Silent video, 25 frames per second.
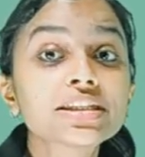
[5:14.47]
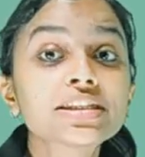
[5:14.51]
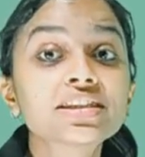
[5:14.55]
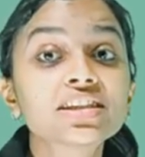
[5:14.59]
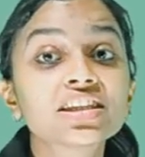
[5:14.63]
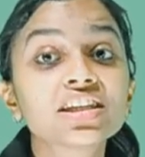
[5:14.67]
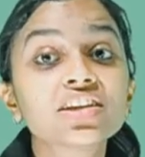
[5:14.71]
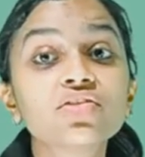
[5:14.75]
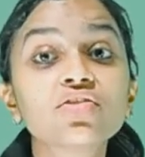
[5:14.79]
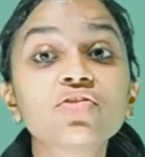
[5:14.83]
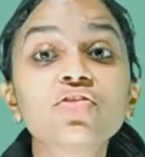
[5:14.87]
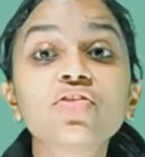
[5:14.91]

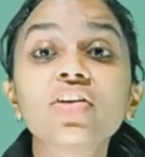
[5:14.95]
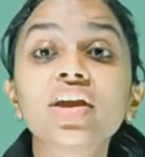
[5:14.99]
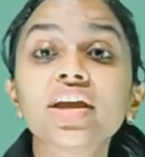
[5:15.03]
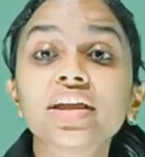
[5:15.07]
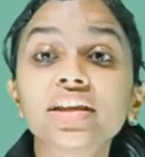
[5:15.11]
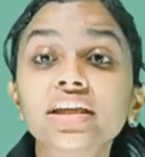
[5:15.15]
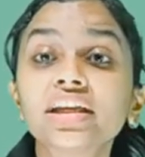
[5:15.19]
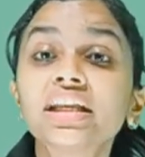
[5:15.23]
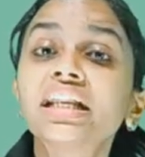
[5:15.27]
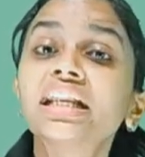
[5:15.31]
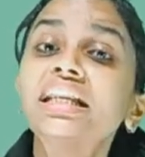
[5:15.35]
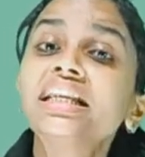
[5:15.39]
receive
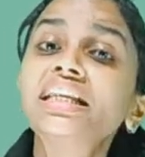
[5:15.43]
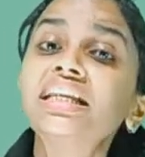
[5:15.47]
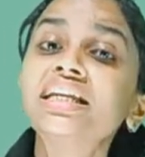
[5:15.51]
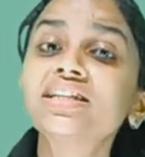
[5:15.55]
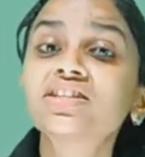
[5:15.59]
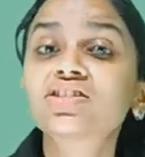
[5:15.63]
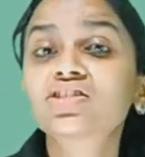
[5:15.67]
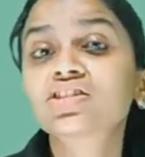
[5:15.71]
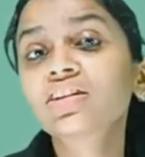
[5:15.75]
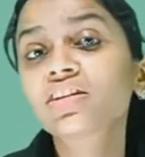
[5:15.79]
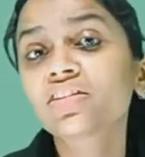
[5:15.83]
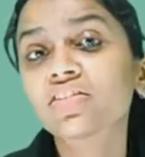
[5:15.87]
very
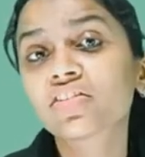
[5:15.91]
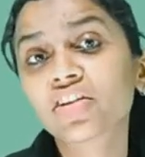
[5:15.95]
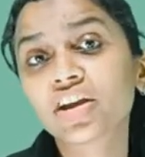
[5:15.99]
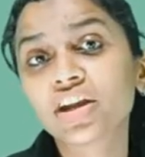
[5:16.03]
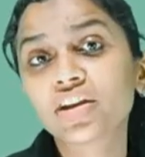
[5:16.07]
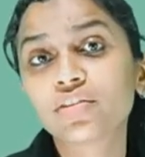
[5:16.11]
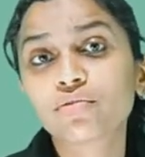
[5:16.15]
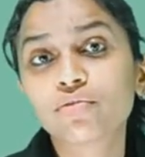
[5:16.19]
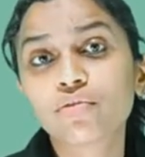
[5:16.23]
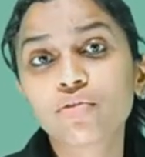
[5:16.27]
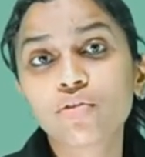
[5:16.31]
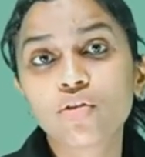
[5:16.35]

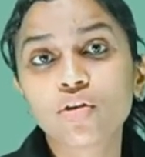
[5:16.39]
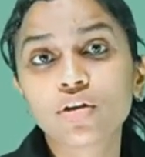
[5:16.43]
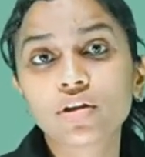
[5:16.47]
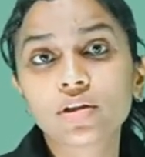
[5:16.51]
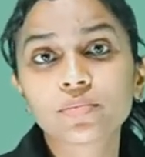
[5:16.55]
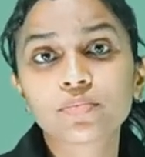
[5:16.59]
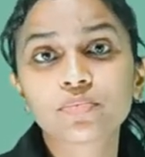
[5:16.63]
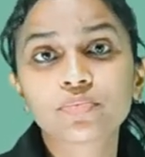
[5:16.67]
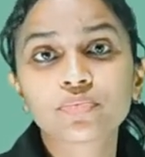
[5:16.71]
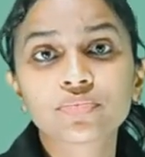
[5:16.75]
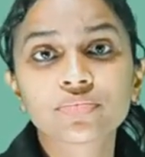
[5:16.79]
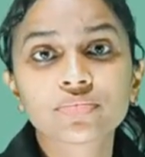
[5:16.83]
little
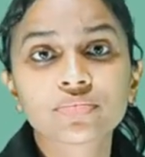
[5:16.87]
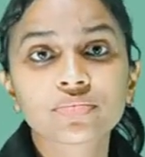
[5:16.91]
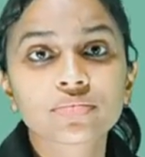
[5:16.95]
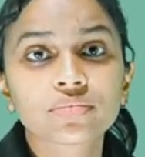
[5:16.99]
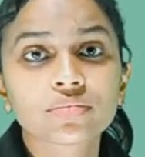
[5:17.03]
rainfall.